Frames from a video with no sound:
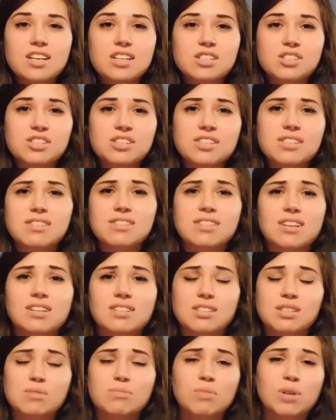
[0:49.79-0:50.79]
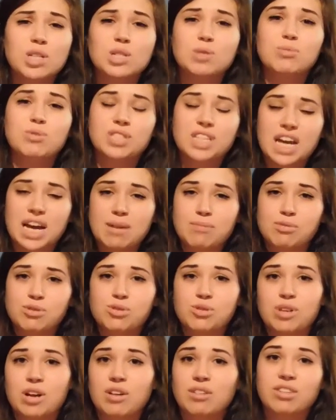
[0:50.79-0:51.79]
Jesus tells us multiple times
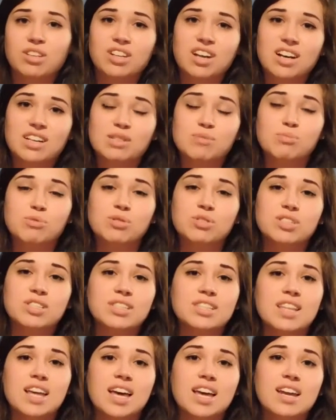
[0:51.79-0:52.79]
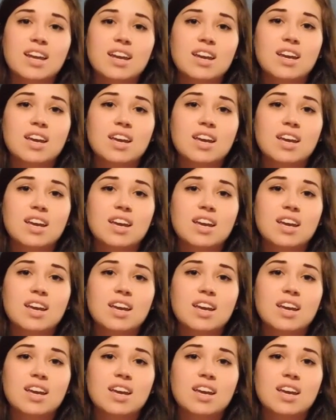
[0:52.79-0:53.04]
throughout the Gospels that